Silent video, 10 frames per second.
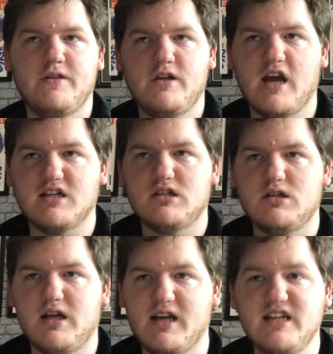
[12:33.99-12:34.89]
Yes,
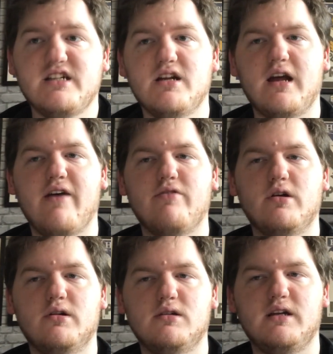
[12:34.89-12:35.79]
and he's going to have
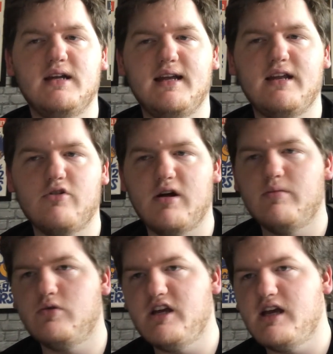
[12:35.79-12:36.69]
an
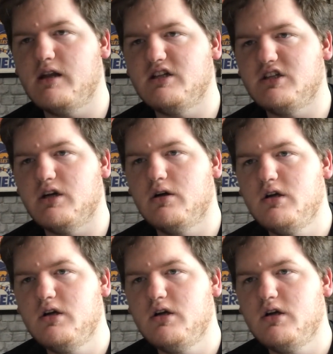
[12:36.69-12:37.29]
incredible year this year.